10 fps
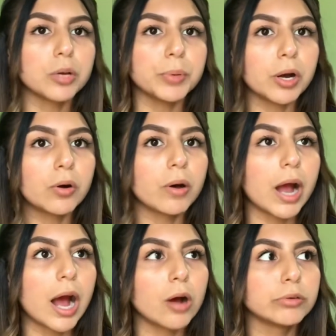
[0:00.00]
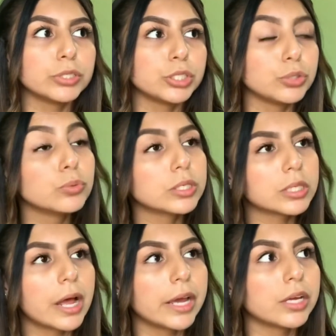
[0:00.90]
about how you were
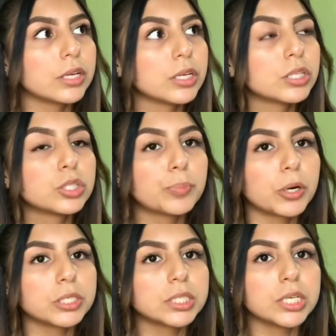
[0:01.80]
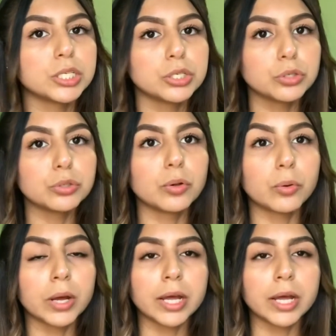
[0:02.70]
like the person who